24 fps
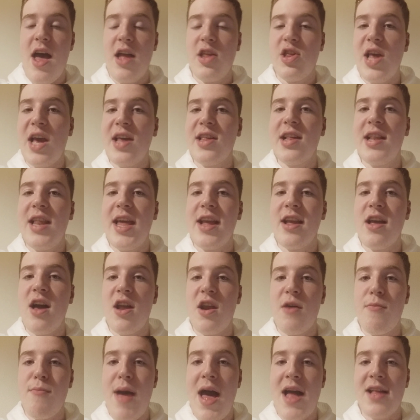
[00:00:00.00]
Jesse
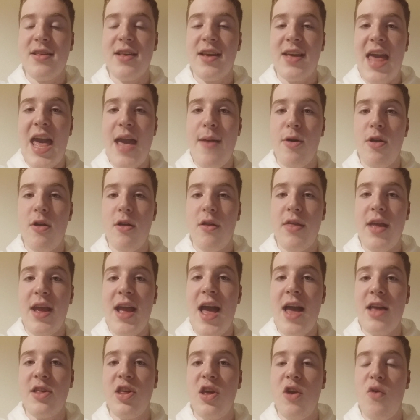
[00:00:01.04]
Lingard and Mata came on. I think
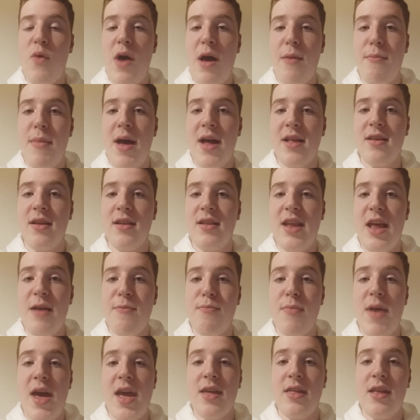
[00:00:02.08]
actually Juan Mata
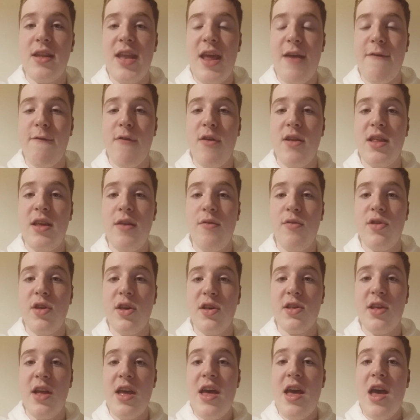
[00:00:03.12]
did make the difference. He was
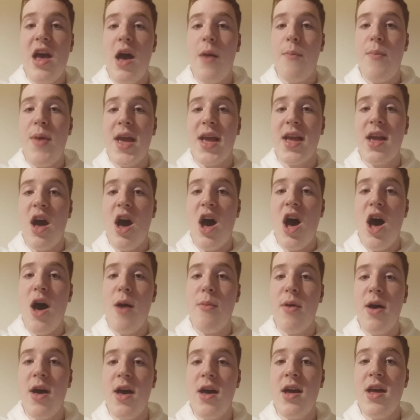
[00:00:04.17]
just a bit
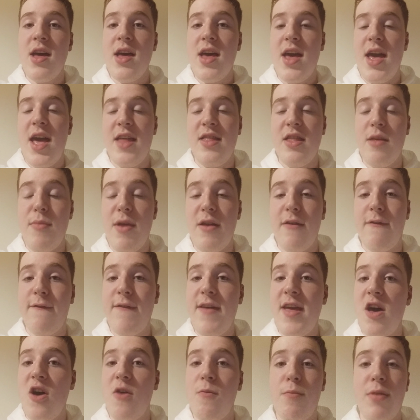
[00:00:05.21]
calmer in the
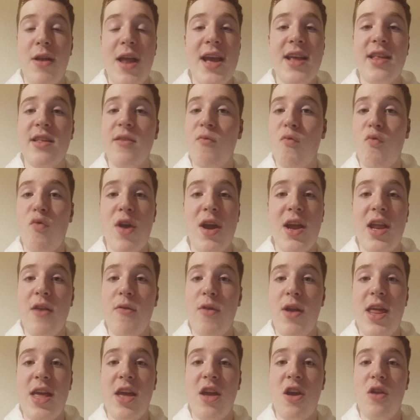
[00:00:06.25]
midfield, played some really,
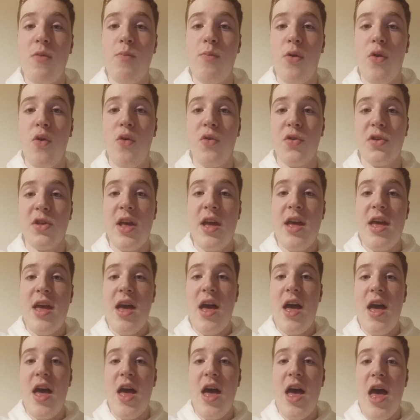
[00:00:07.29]
really good balls,
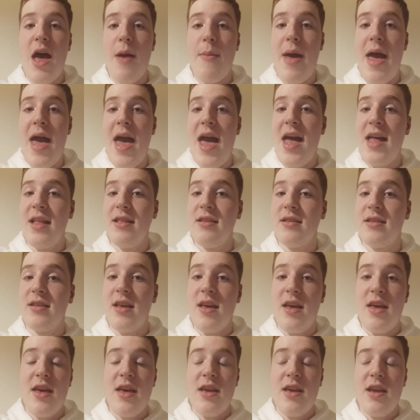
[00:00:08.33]
and
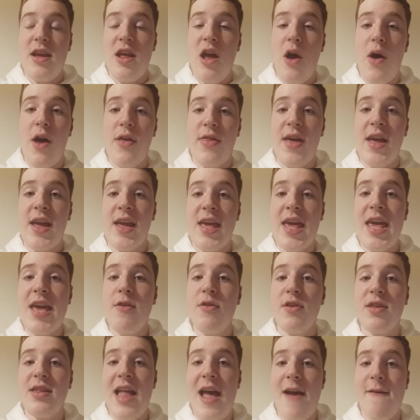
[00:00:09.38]
I think he
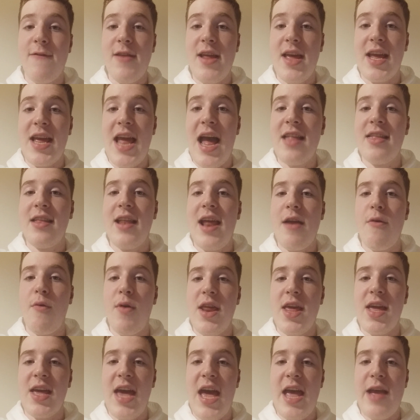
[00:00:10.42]
was definitely a candidate
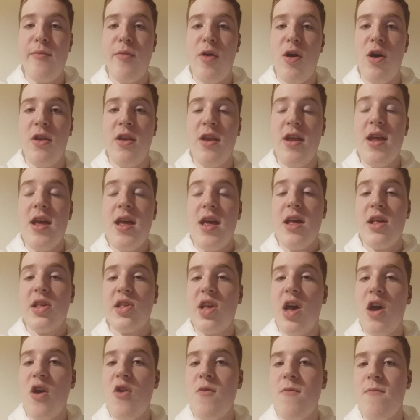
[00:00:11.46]
when he came on.
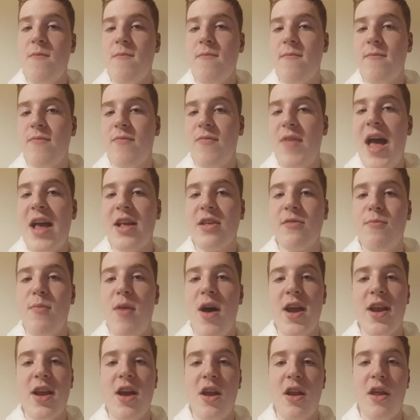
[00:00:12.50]
So that's
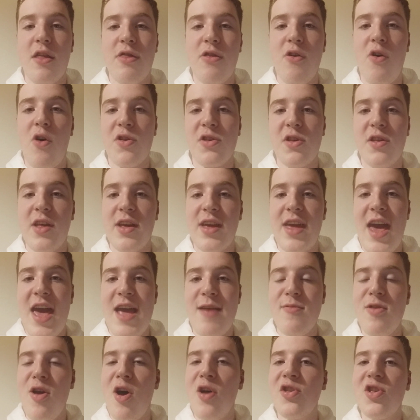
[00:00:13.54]
my kind of thoughts on the
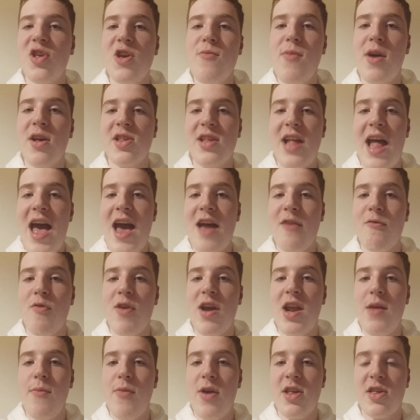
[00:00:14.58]
game. Not too much to add
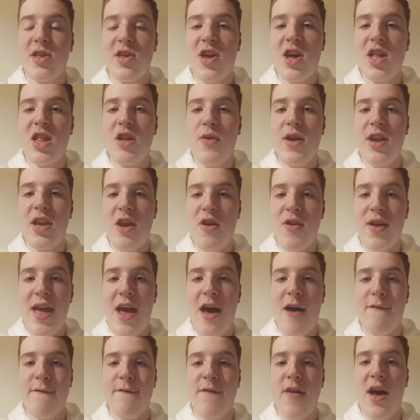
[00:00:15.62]
really, but it's good that we do
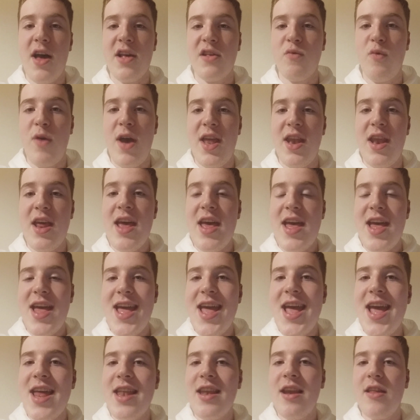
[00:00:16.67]
get our first win
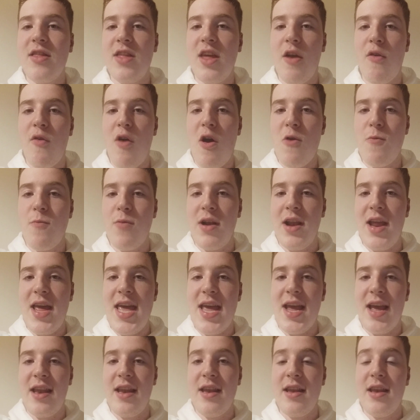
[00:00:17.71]
in the Europa
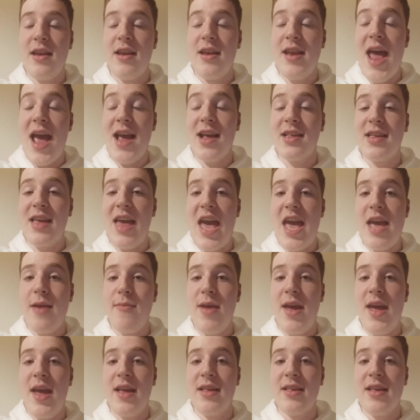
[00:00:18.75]
League. And next game
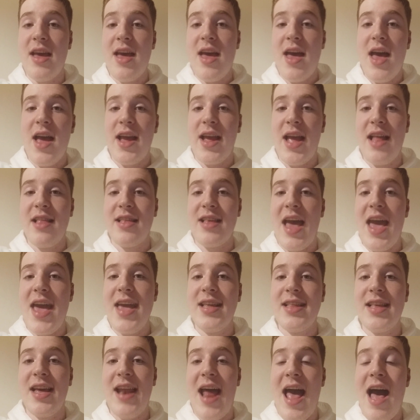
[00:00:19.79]
is against
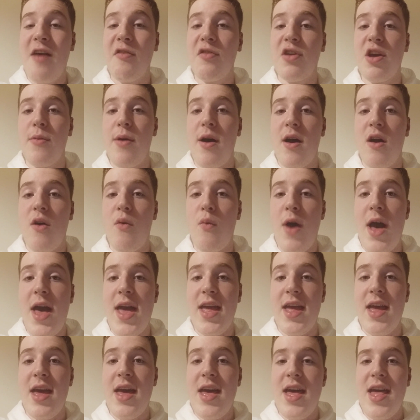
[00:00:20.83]
Az Alkamar
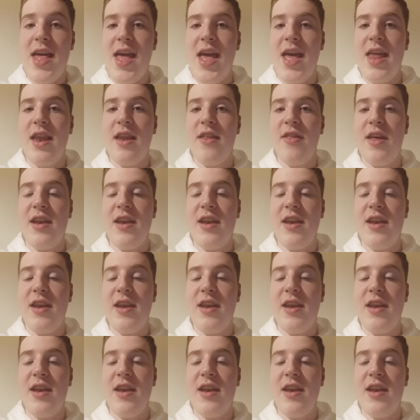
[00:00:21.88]
away in